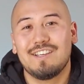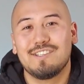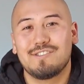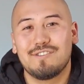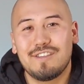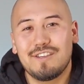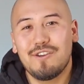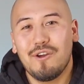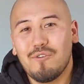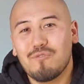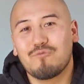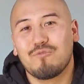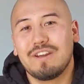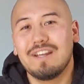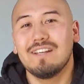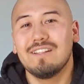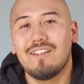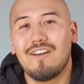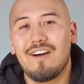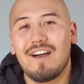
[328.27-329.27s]
So they're not
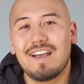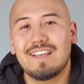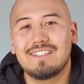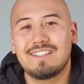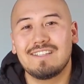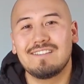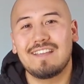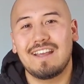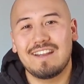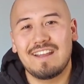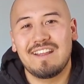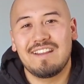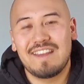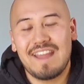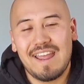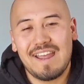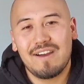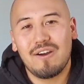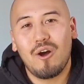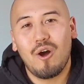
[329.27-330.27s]
realizing that they're
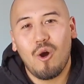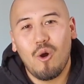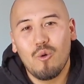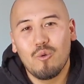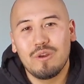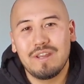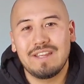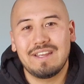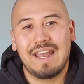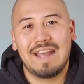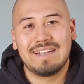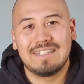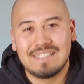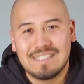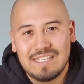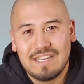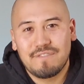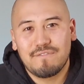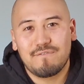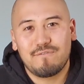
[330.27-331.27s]
now holding a
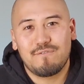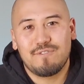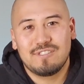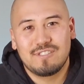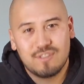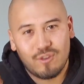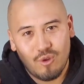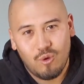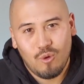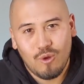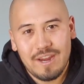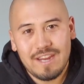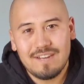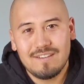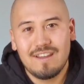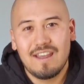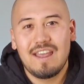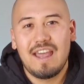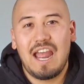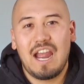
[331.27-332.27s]
different coin,